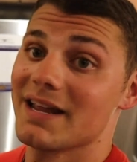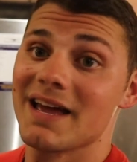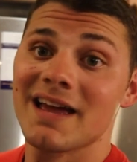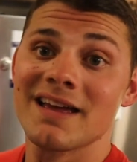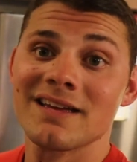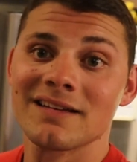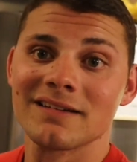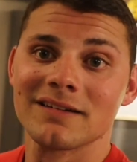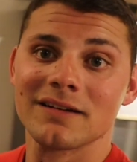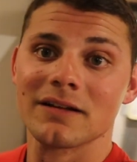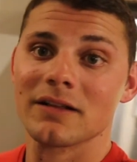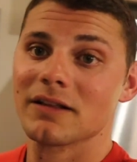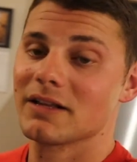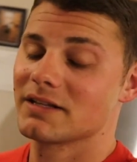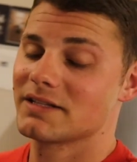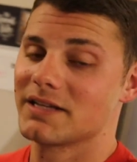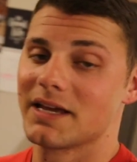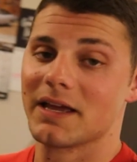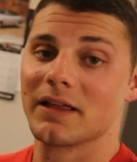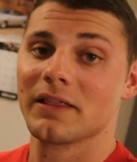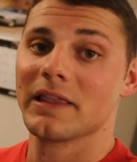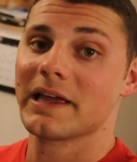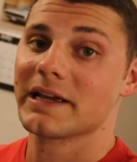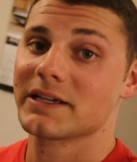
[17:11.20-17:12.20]
hey, let's
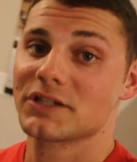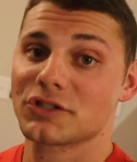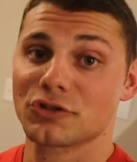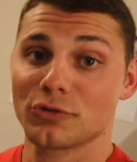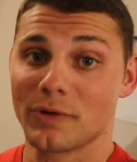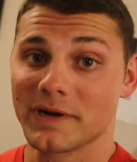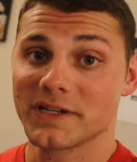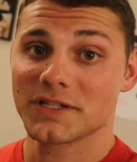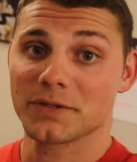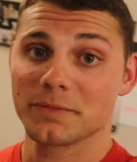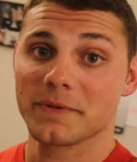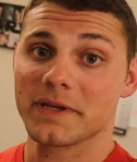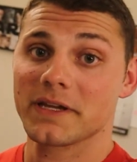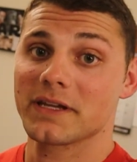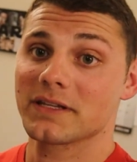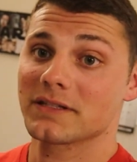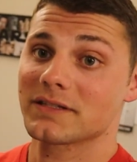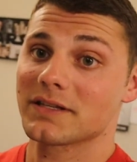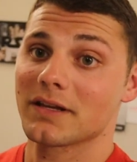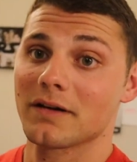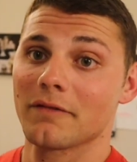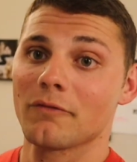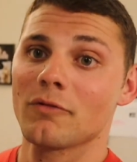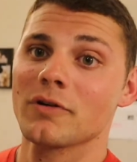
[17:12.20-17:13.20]
hit legs twice a week
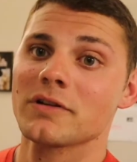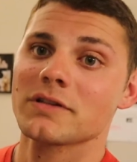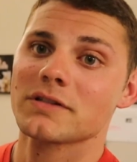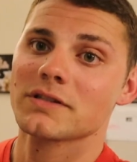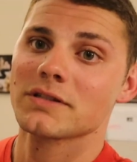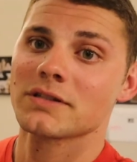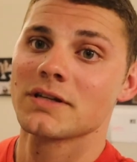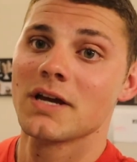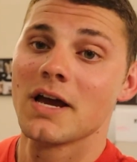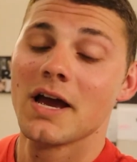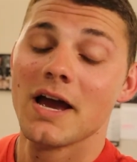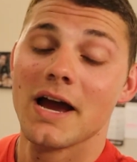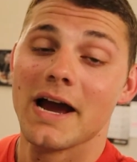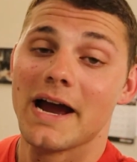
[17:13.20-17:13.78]
instead of once,